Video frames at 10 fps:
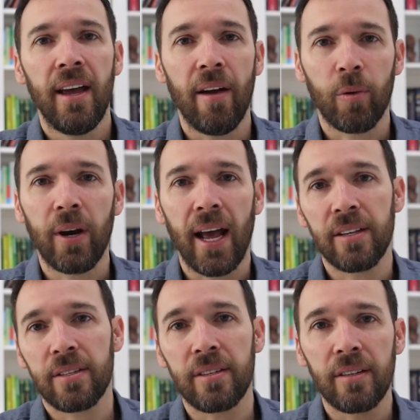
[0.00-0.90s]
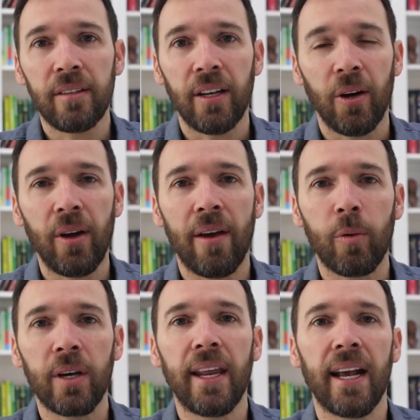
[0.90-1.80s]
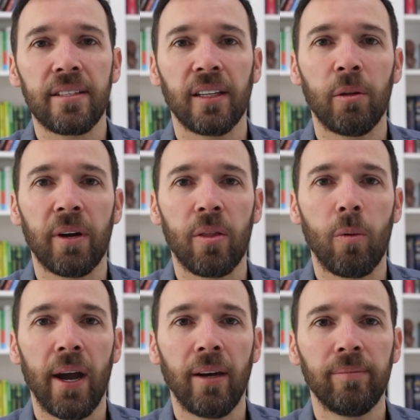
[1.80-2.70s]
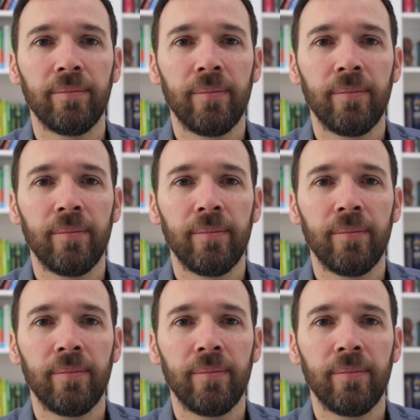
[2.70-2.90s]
everyone takes a little bit of the weight.